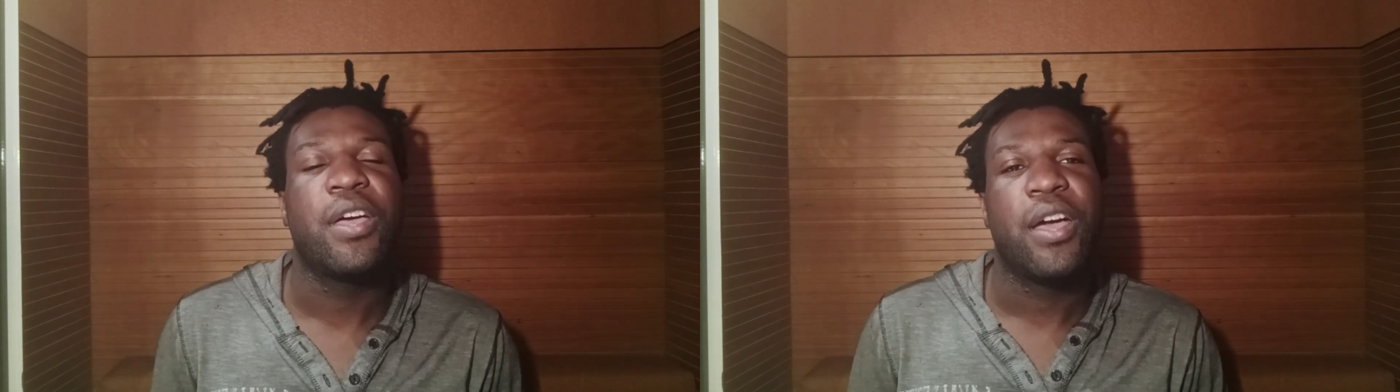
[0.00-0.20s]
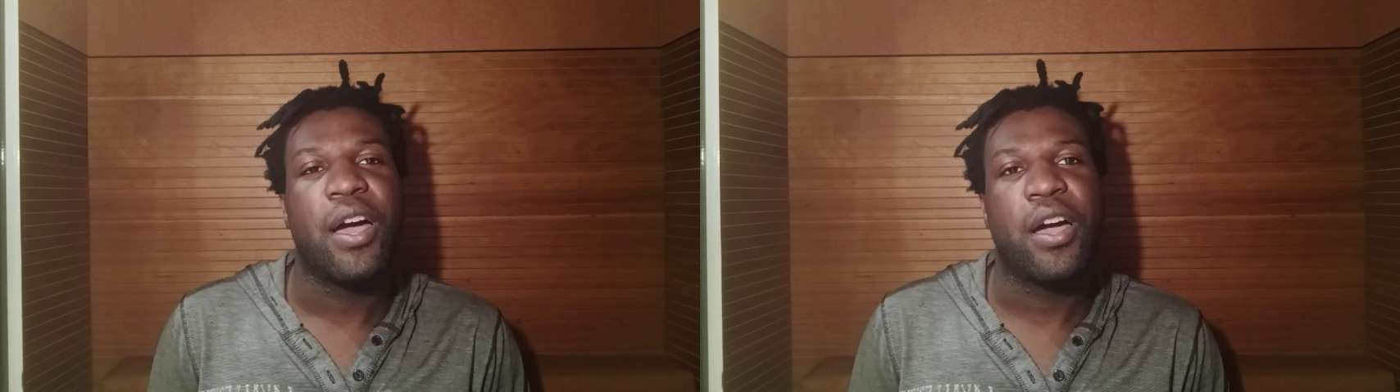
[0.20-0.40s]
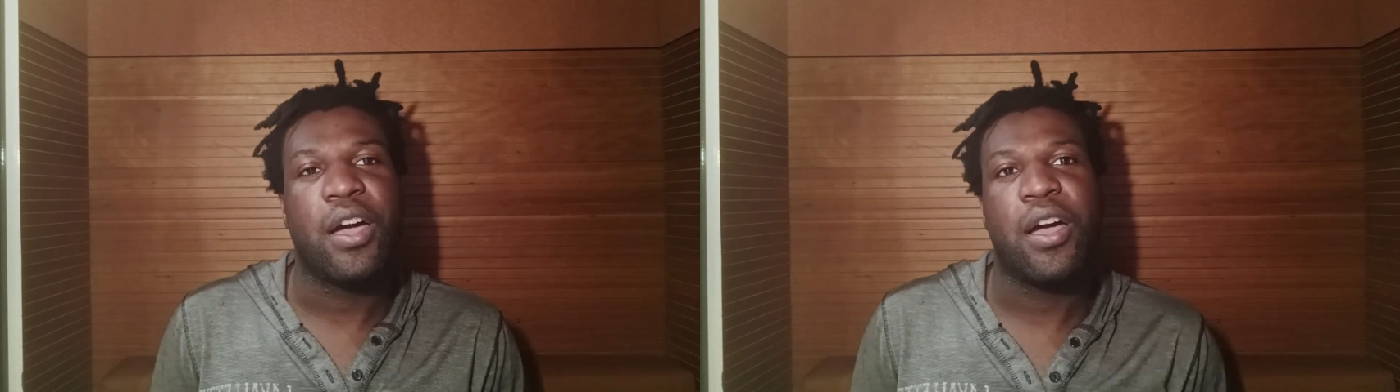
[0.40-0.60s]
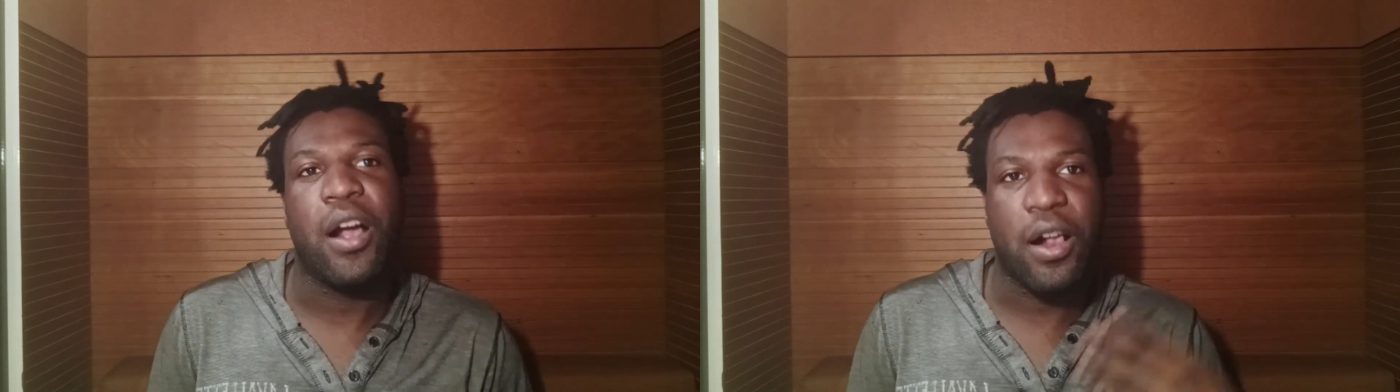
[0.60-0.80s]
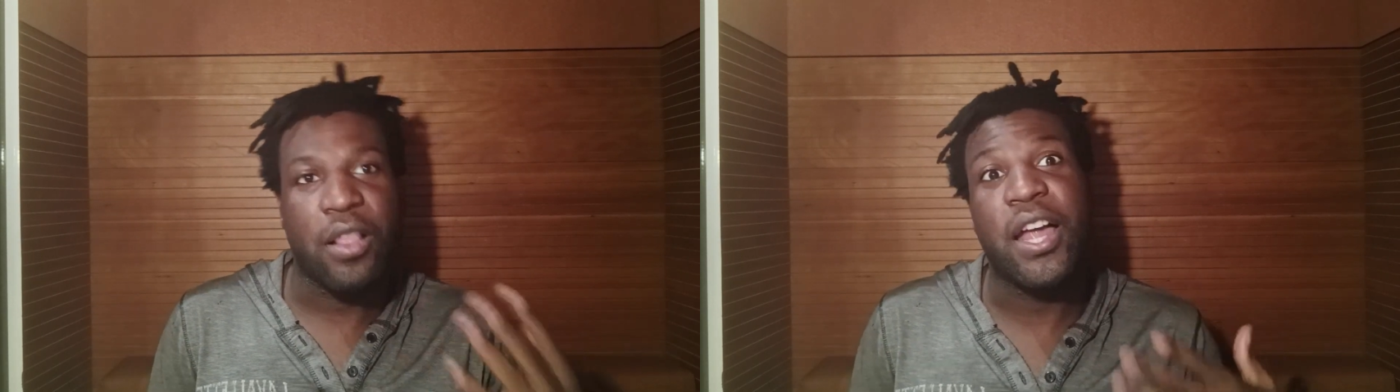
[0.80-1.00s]

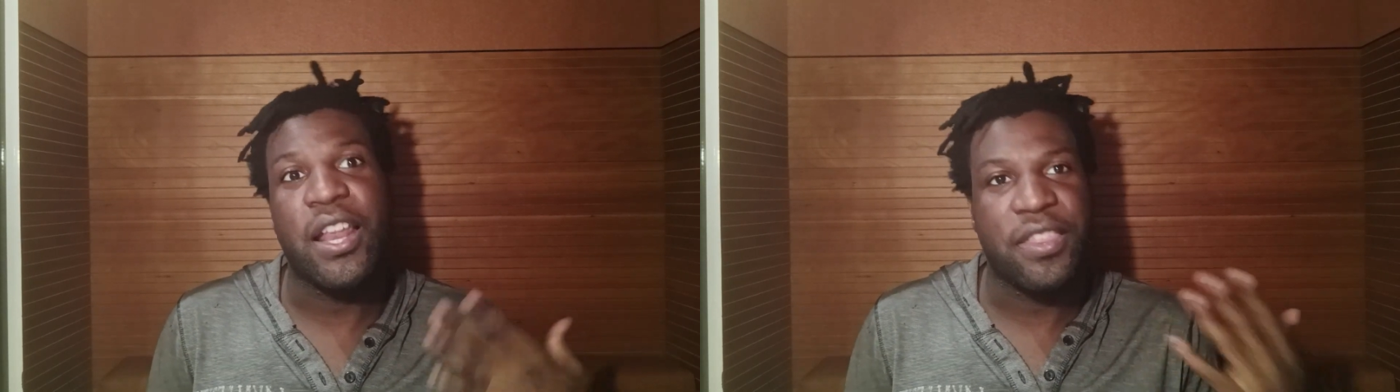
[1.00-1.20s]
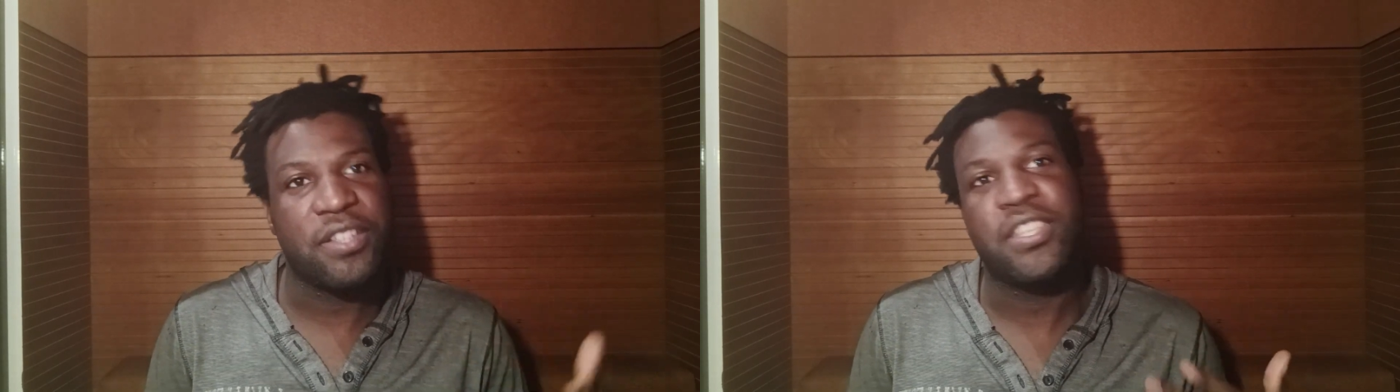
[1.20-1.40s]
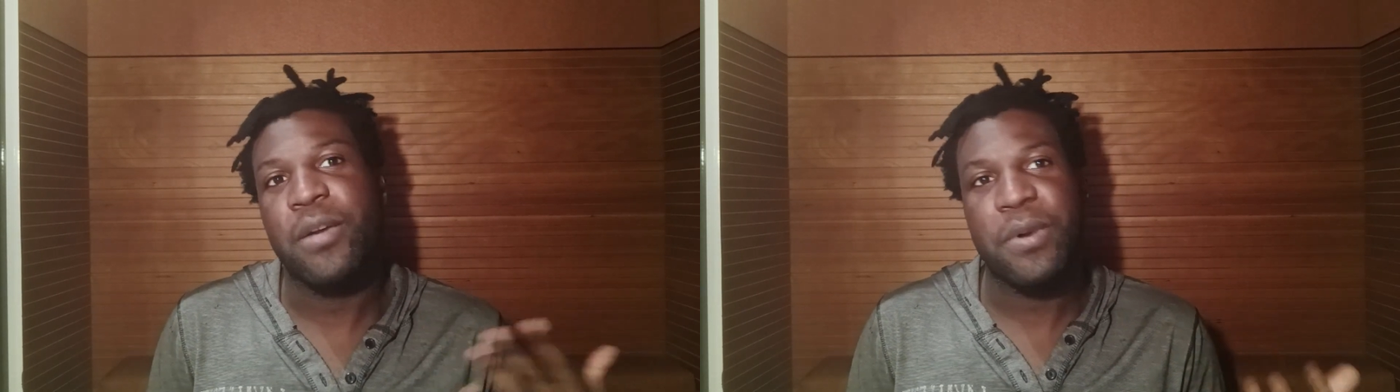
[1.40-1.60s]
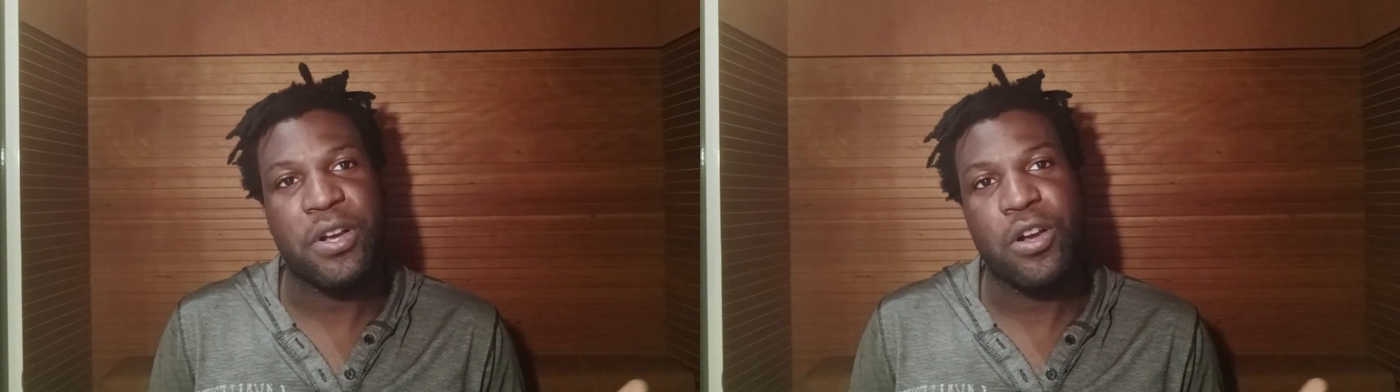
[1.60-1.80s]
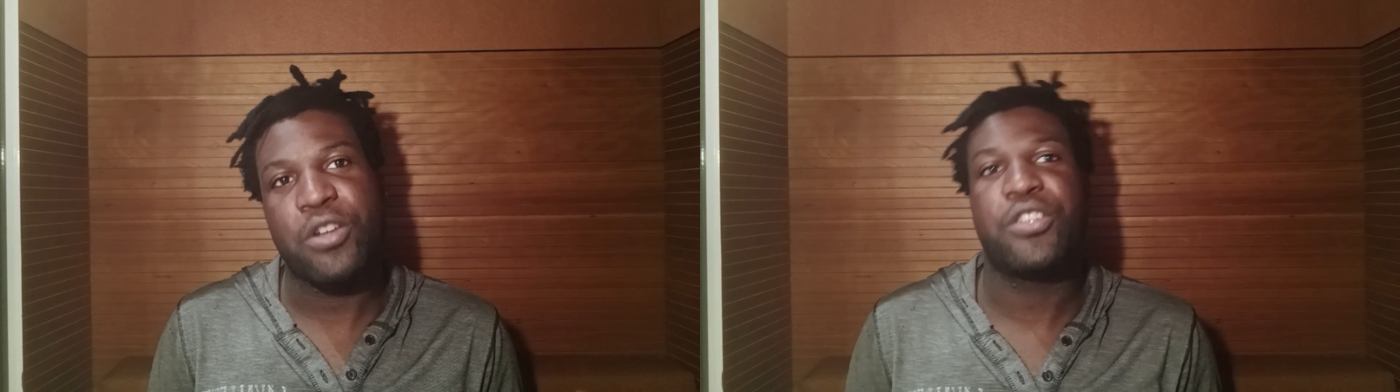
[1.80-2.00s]
are a lot of things that recur.